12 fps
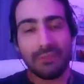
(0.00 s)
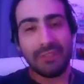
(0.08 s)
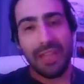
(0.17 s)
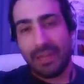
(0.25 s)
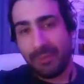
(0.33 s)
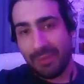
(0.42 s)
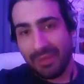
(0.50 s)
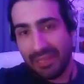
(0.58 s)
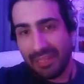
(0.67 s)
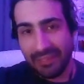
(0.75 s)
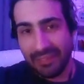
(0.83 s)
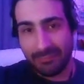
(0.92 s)
Yeah, I mean,
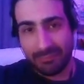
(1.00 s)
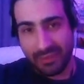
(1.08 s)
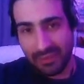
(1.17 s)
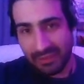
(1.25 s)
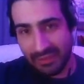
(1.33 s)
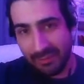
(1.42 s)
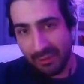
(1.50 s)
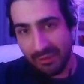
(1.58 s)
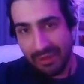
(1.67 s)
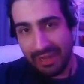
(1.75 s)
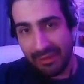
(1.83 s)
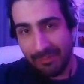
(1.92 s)
like, come on,
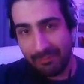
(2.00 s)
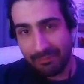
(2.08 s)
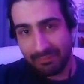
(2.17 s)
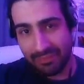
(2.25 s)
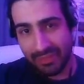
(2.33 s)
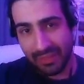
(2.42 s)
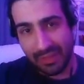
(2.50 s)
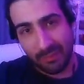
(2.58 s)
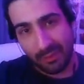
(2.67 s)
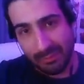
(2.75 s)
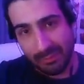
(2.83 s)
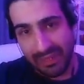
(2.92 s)
guy. Come
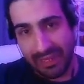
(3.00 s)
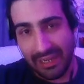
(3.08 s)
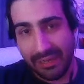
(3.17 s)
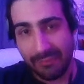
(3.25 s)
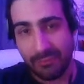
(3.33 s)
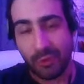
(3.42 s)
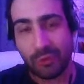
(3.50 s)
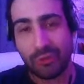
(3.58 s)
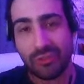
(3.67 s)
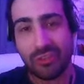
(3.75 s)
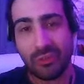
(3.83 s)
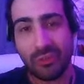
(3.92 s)
on, my guy. You
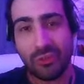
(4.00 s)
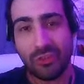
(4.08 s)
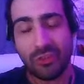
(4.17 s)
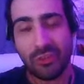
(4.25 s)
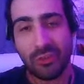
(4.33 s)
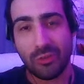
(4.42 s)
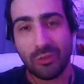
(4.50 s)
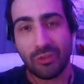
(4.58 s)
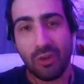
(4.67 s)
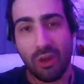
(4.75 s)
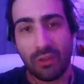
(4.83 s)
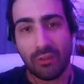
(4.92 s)
just
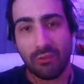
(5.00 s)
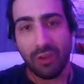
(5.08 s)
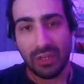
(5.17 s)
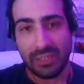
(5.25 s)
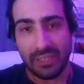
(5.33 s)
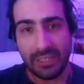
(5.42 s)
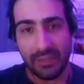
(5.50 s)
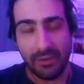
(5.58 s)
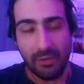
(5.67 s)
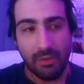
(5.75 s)
got the fucking